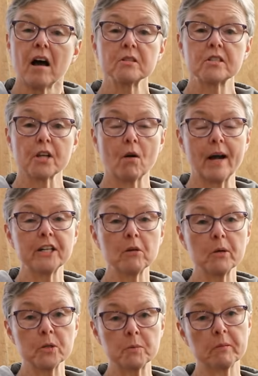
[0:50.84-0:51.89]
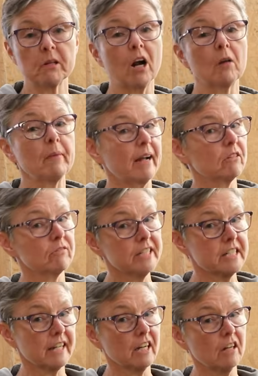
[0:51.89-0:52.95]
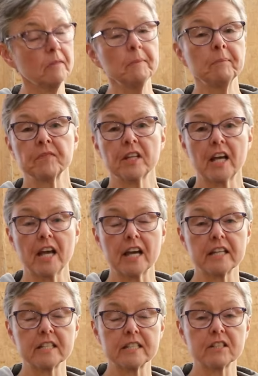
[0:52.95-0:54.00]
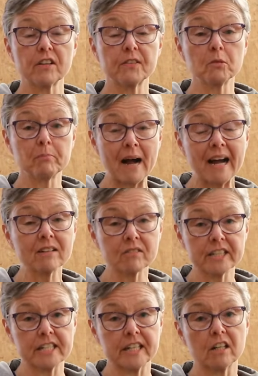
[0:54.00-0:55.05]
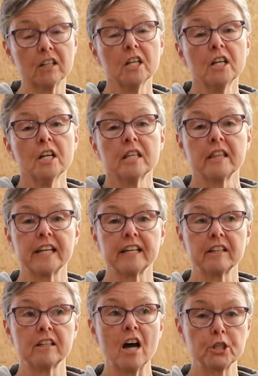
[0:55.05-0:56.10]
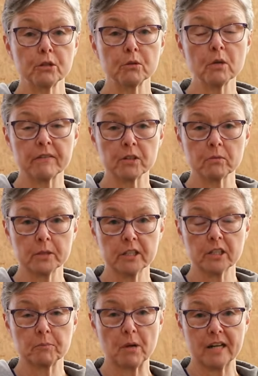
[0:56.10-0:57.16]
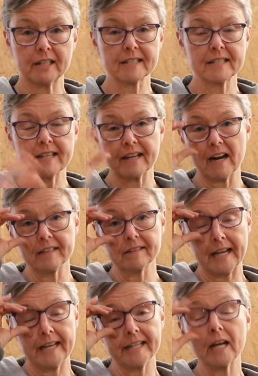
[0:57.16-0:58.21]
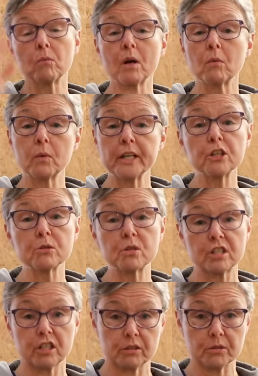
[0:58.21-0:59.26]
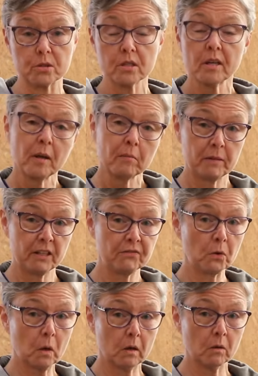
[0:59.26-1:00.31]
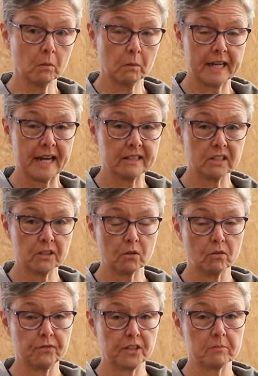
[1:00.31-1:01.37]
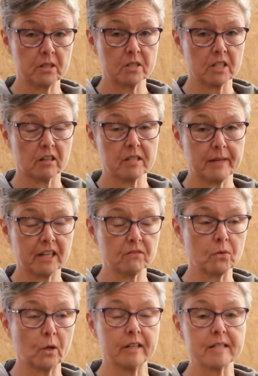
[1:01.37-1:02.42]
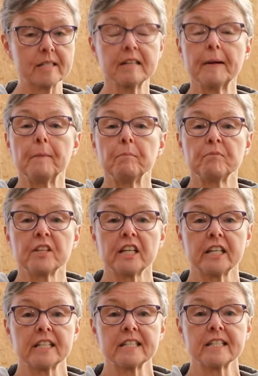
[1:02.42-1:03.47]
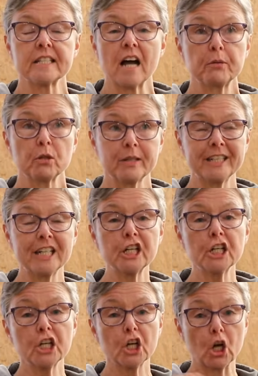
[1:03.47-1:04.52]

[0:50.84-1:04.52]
So I know most people are buying retail, and if you're buying retail, then two of the really good products that I like and what we used to use before we had the local feed mills start to make it for us is Purina